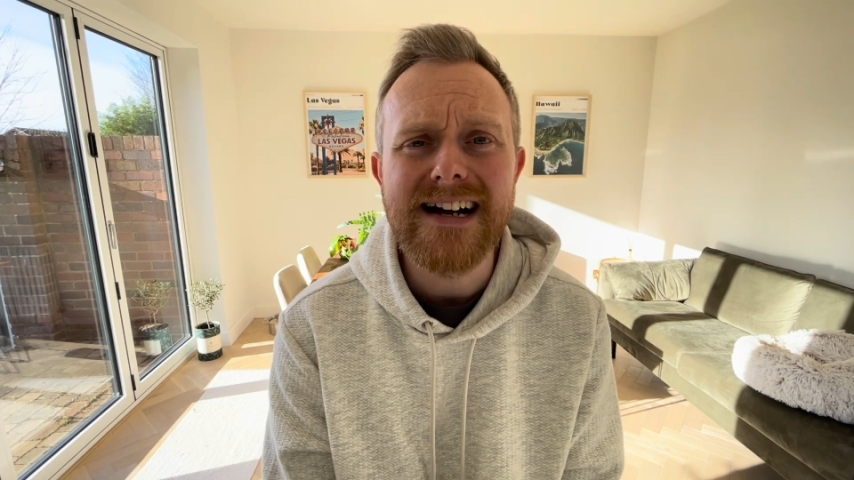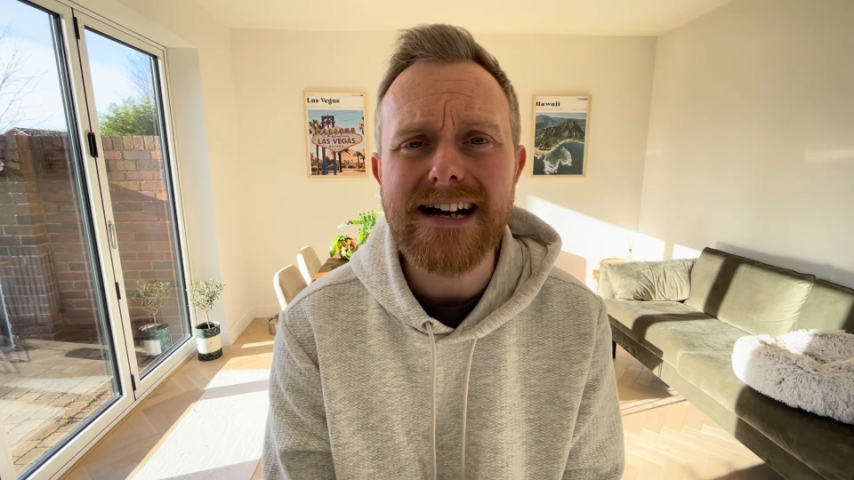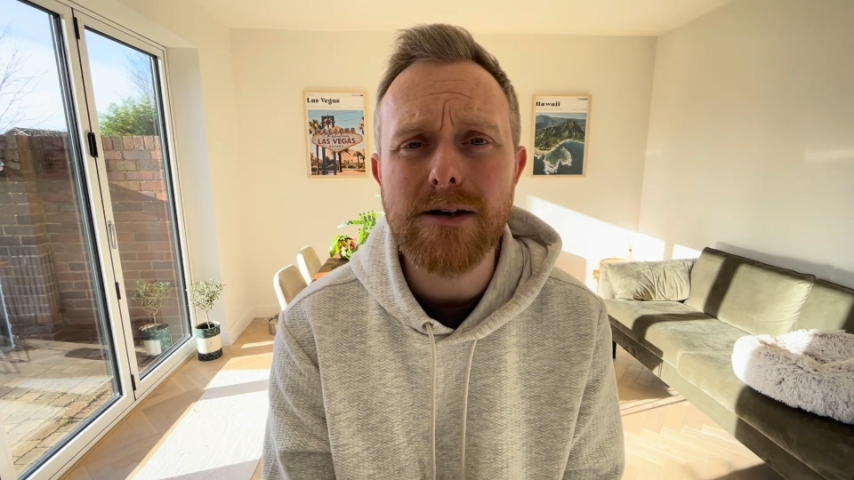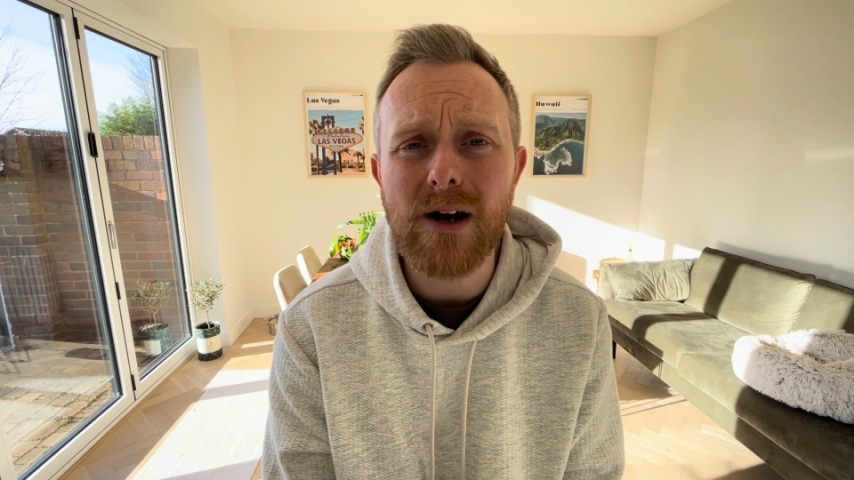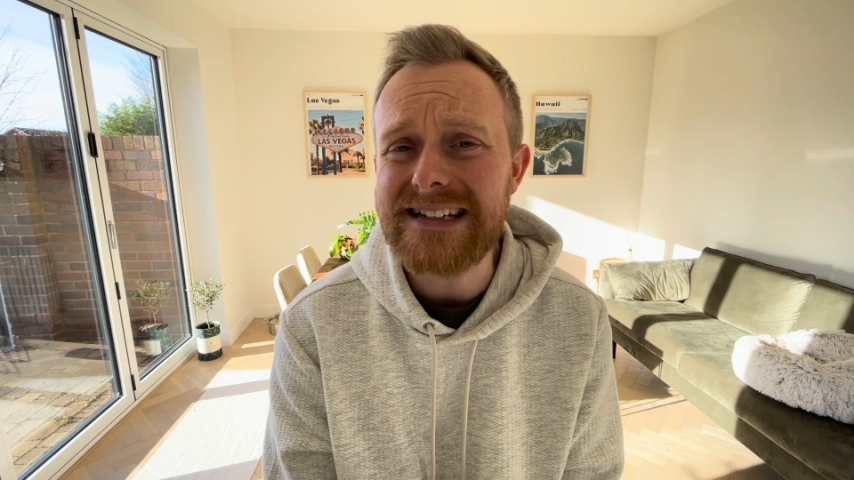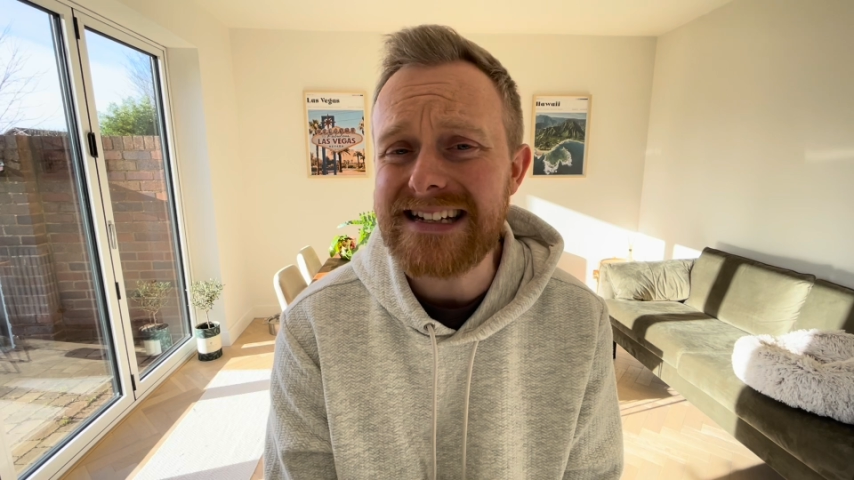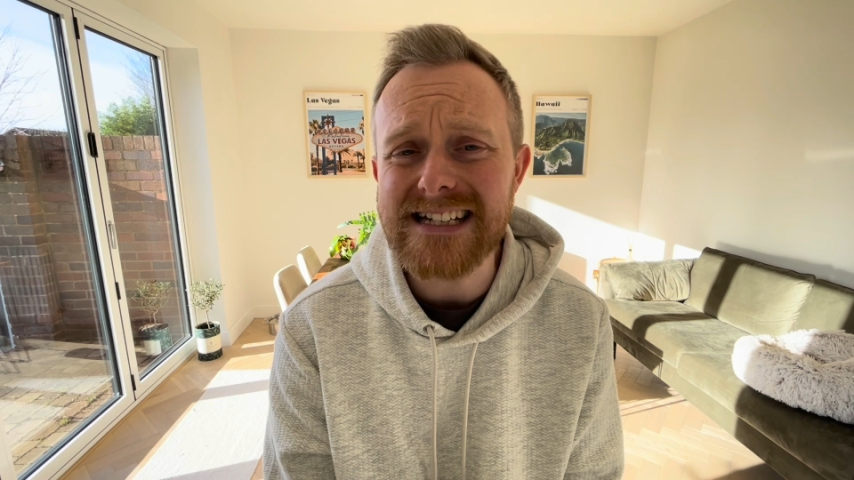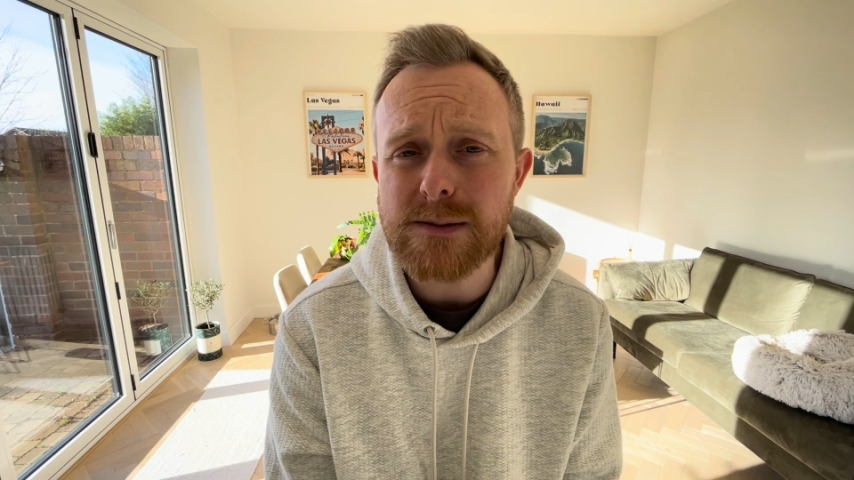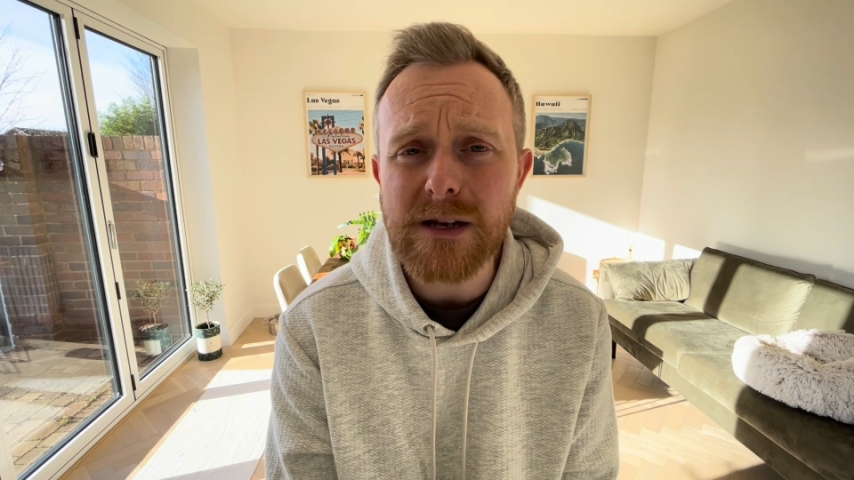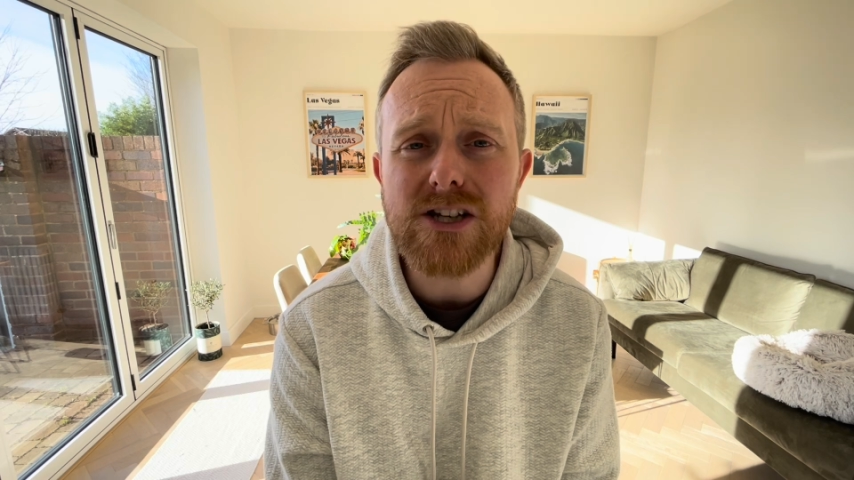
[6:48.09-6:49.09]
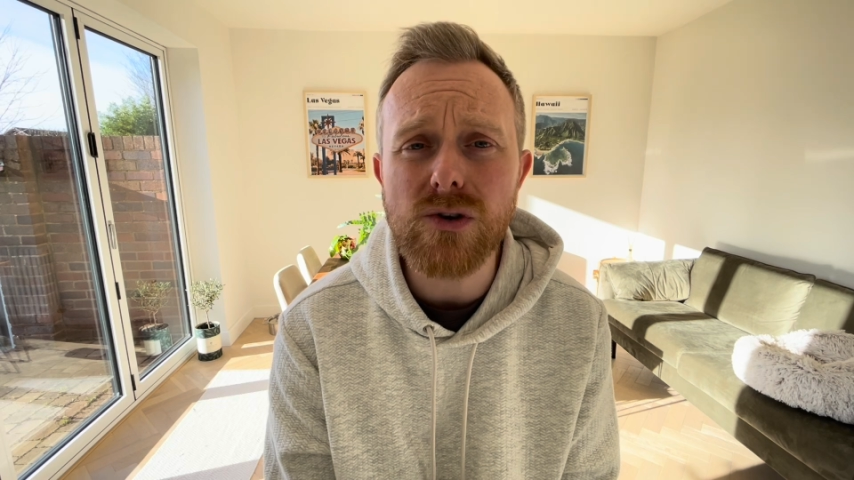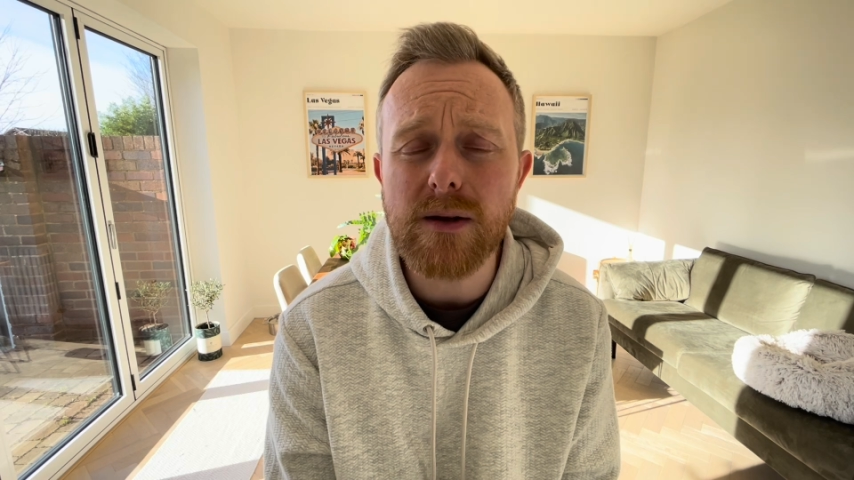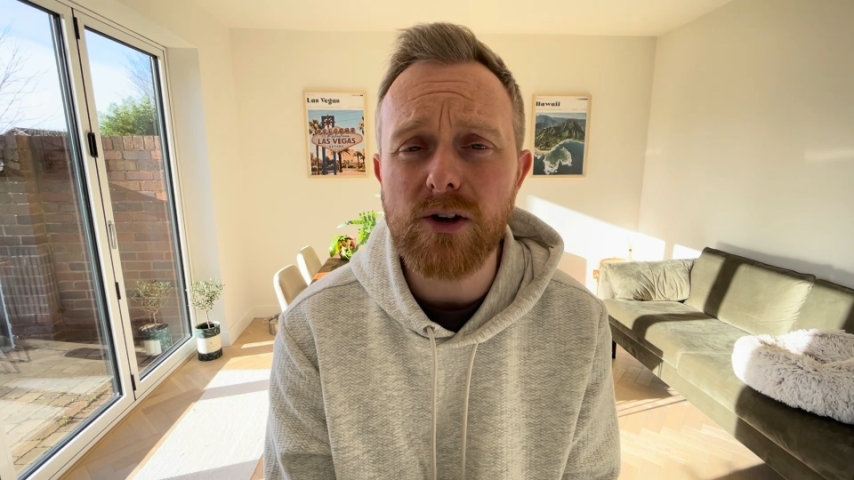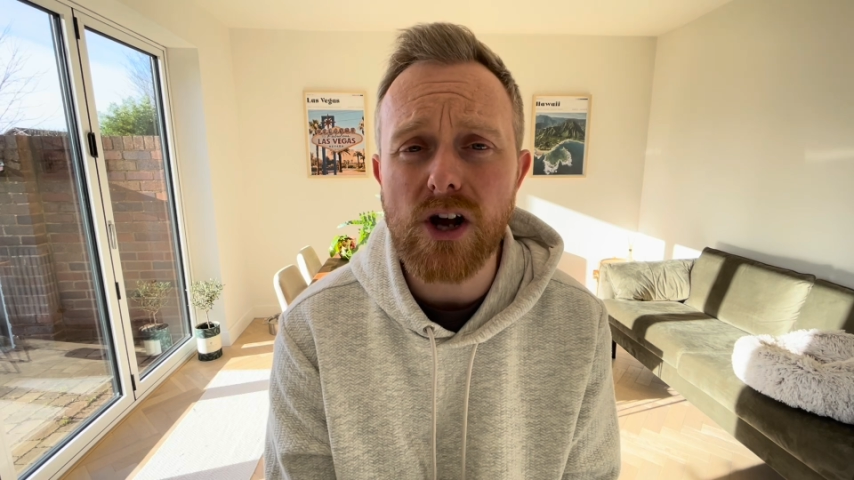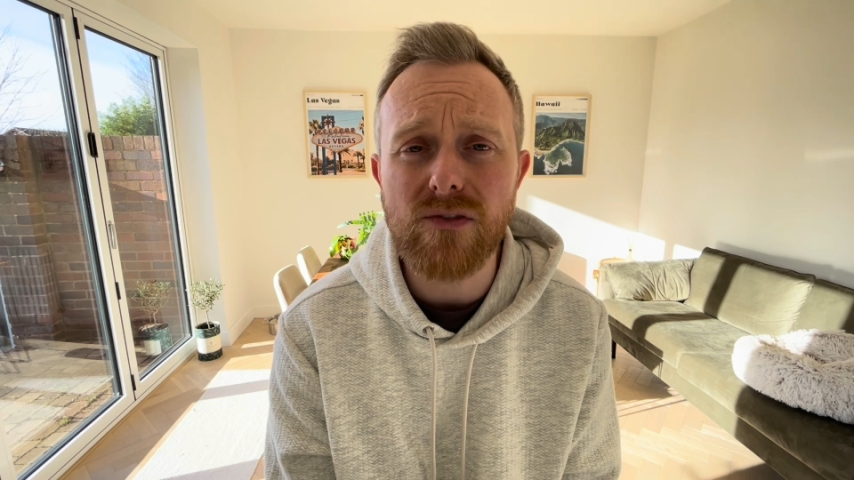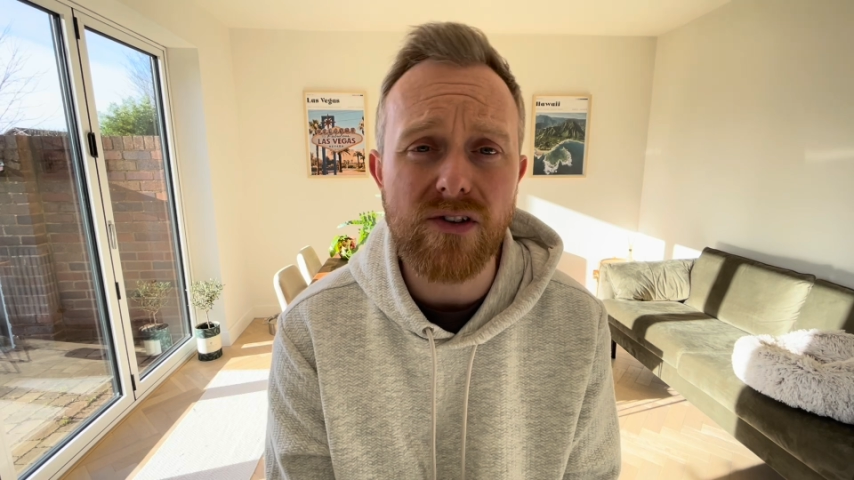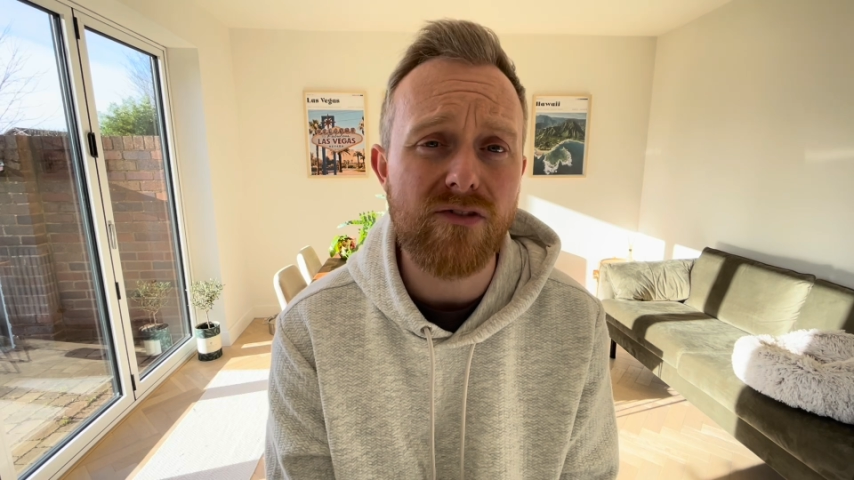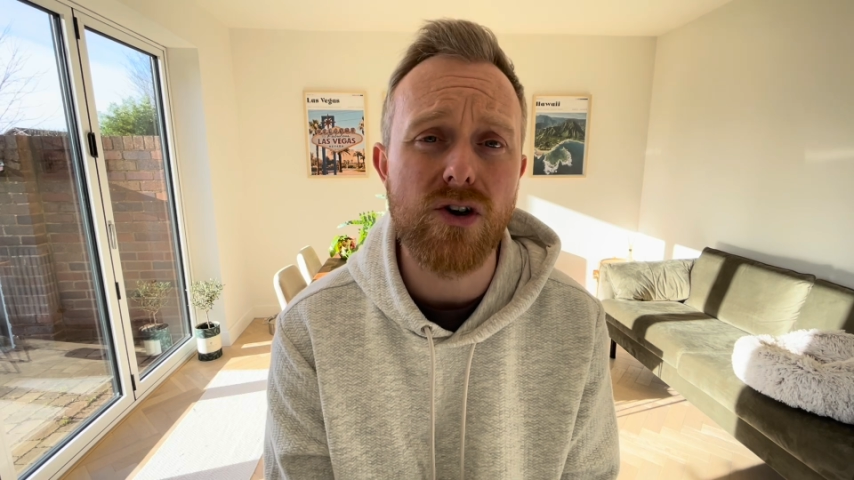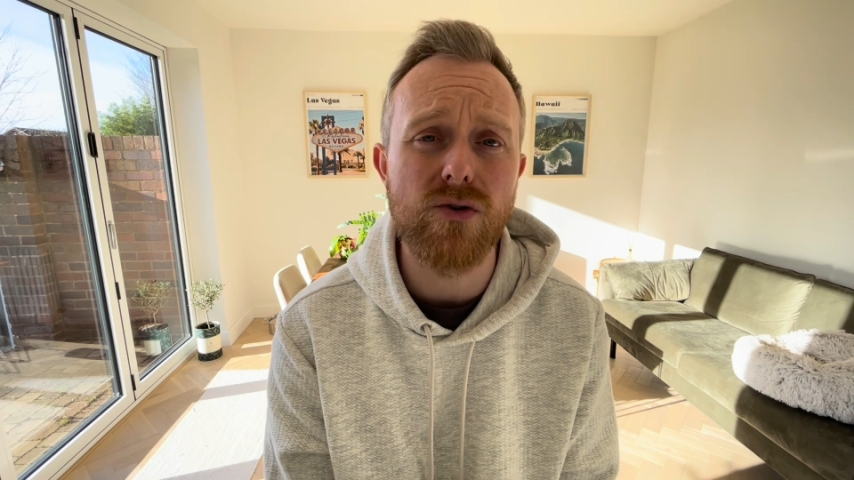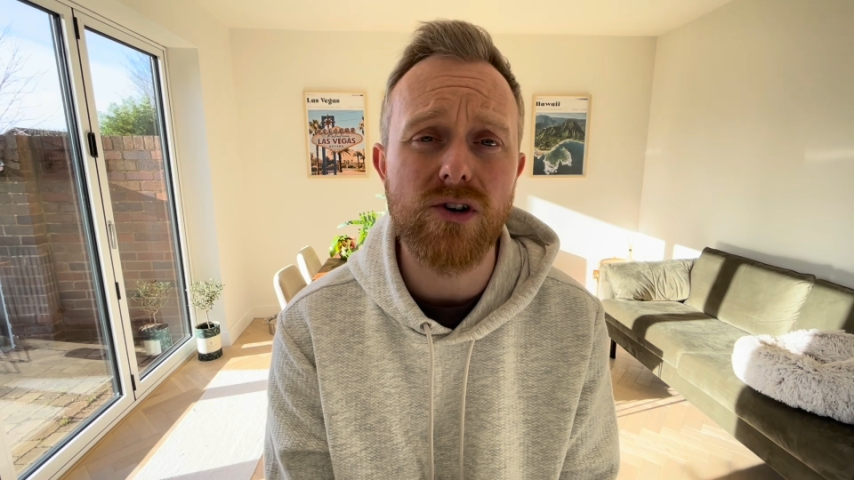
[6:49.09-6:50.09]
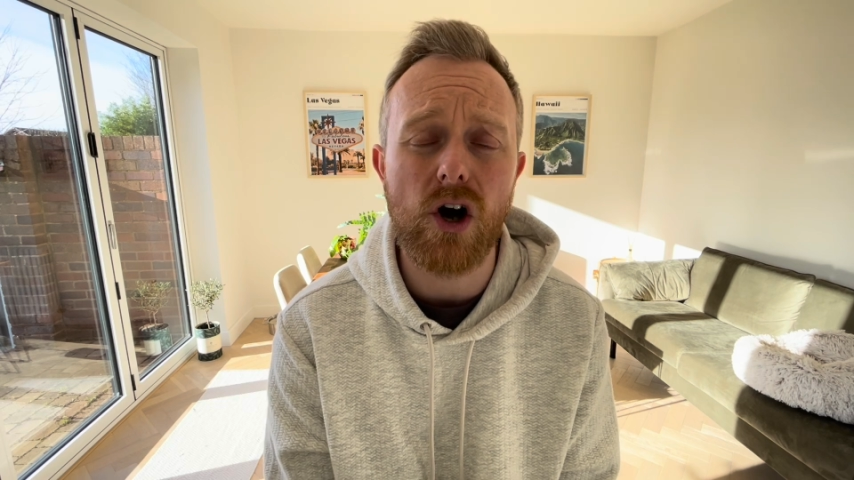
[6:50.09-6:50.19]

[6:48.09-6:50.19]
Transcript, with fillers: Um, I didn't speak to anybody over the phone.